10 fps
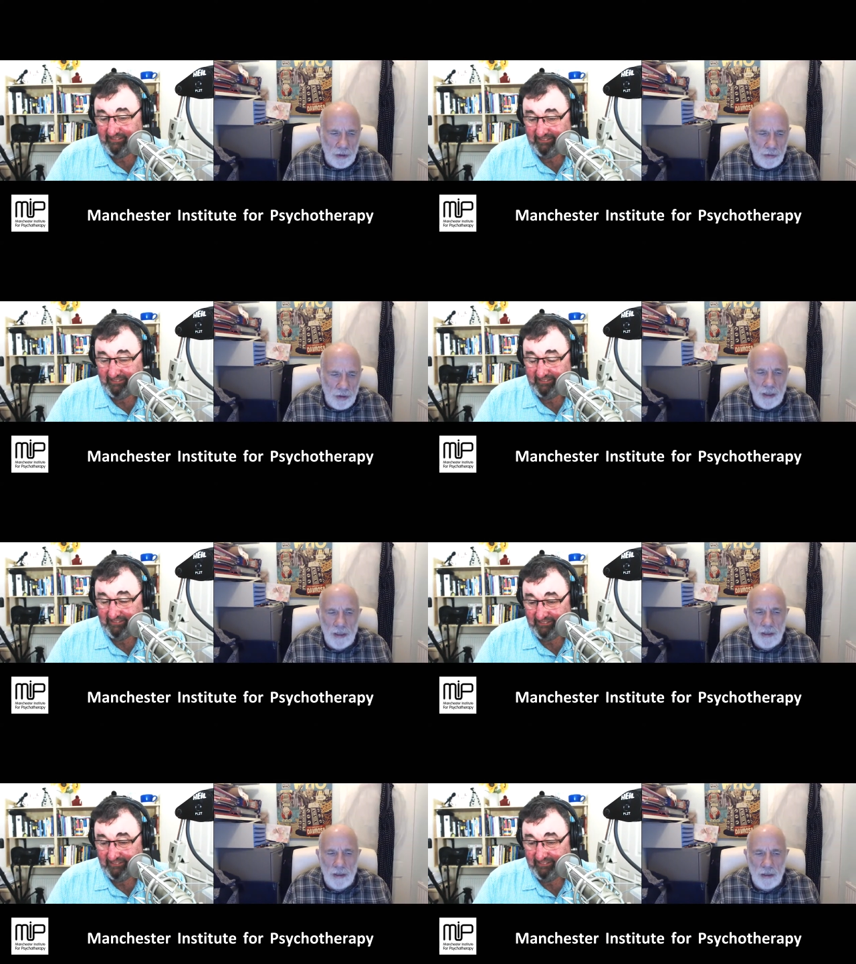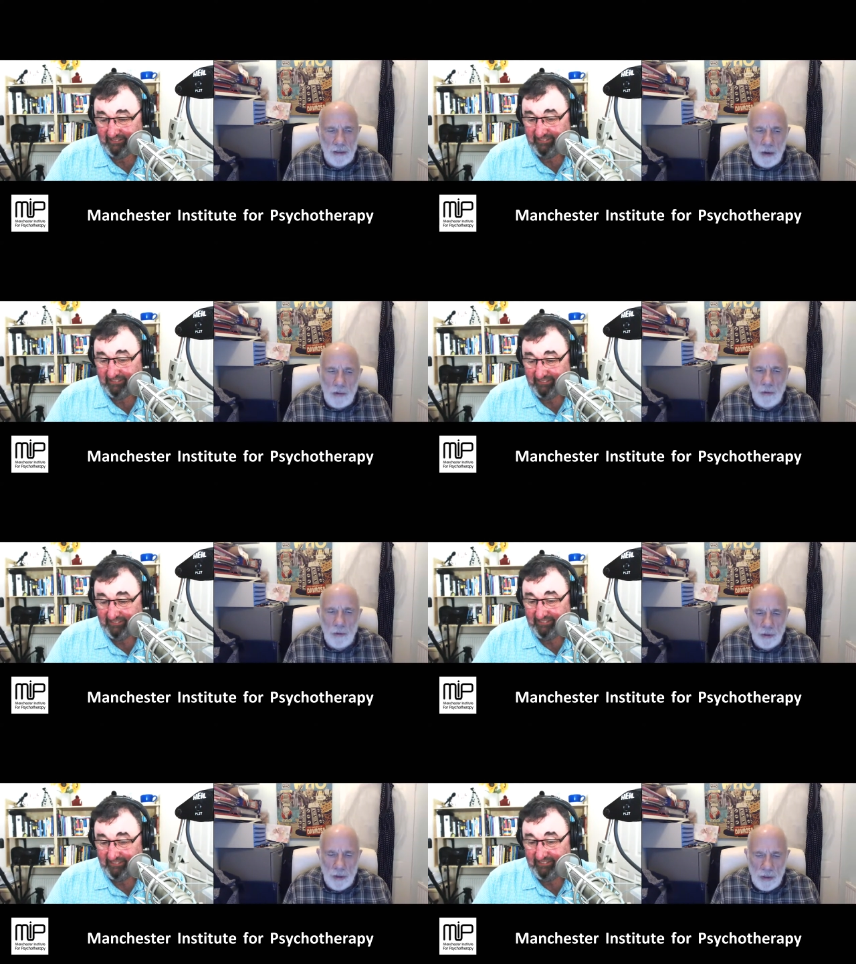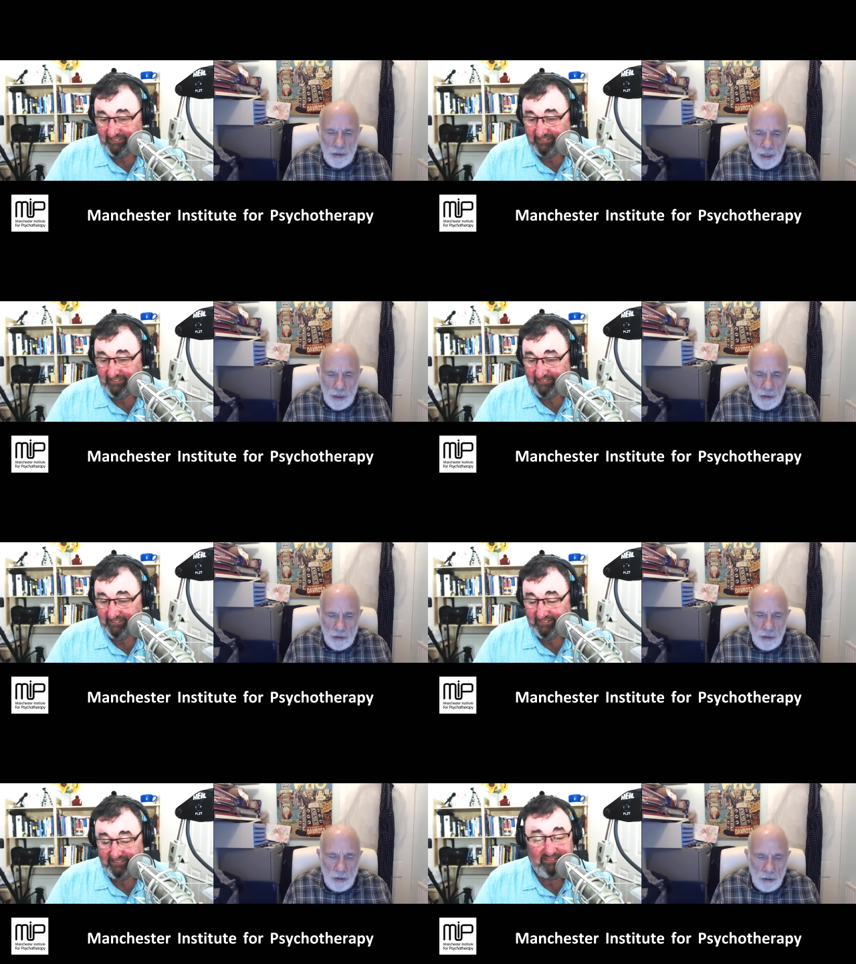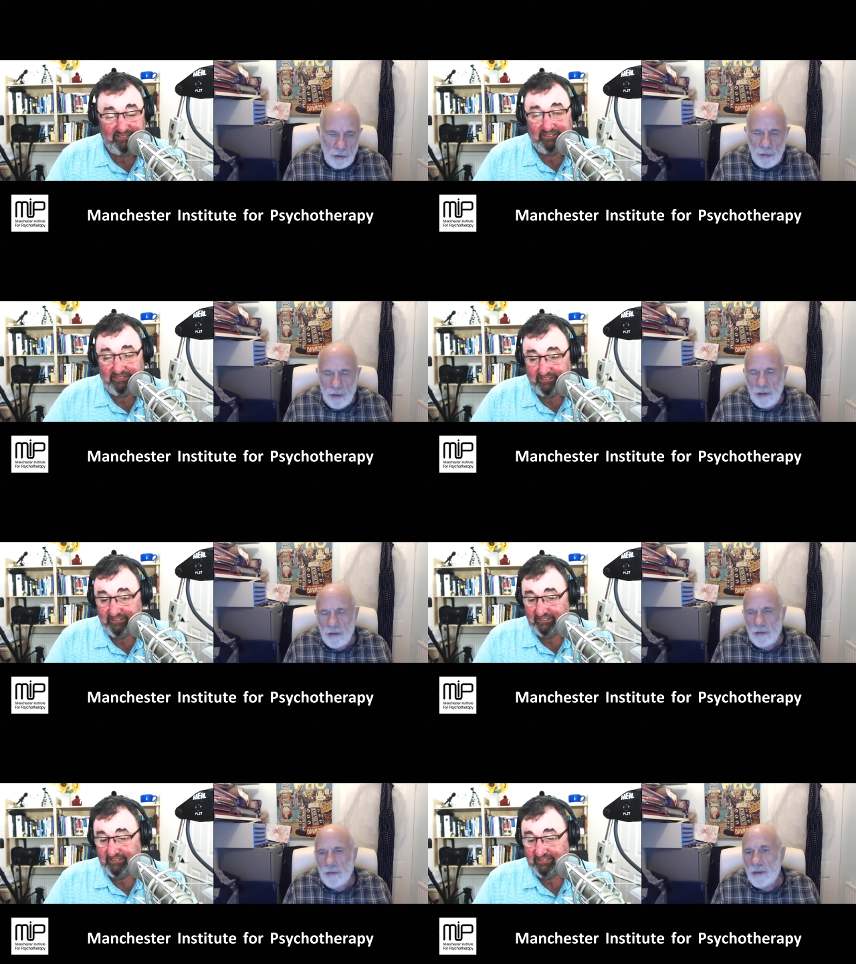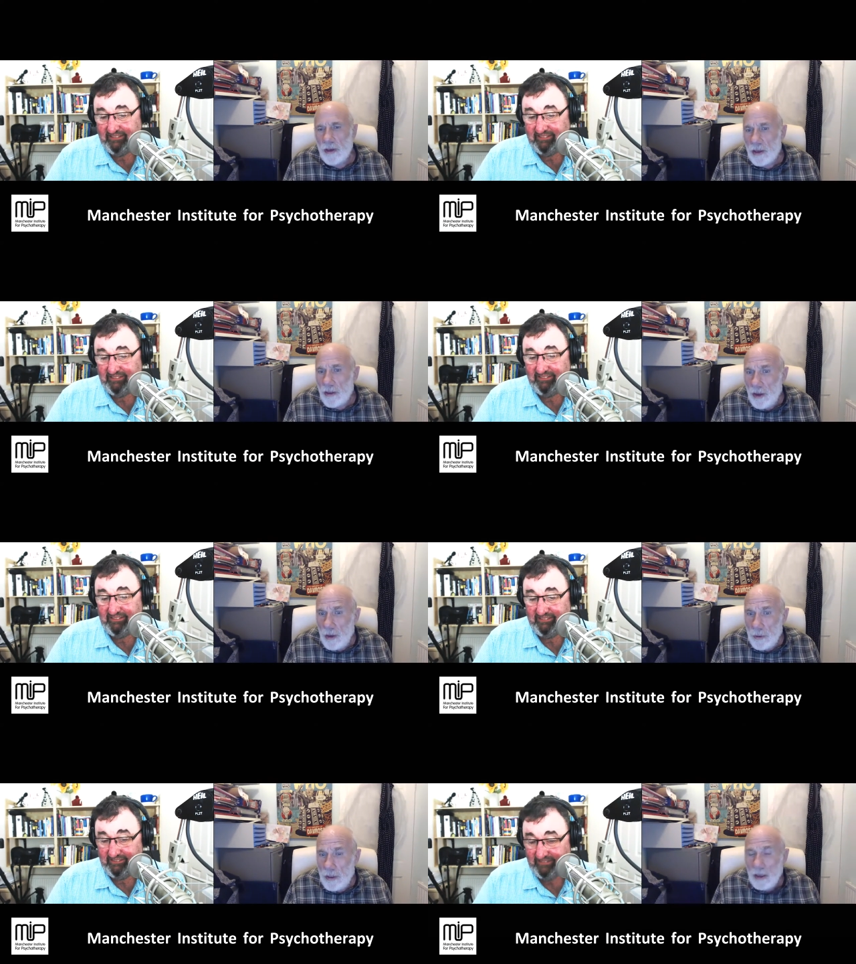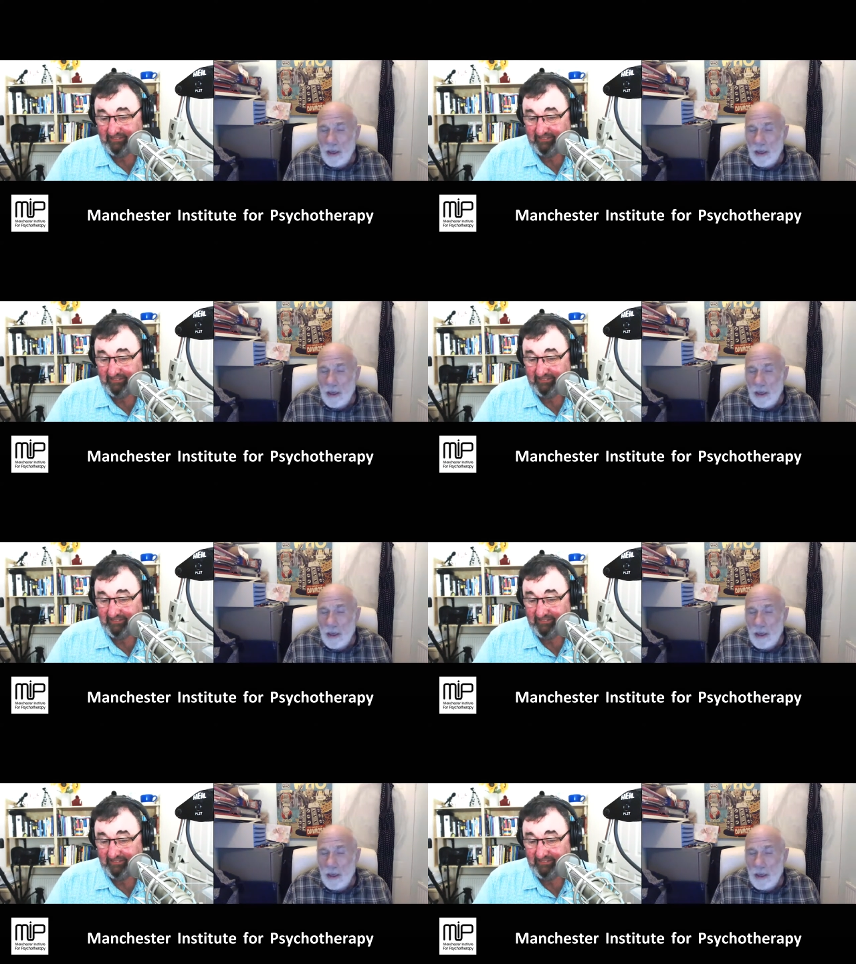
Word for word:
Speaker 1: created his own organisation called Integrative Psychotherapy.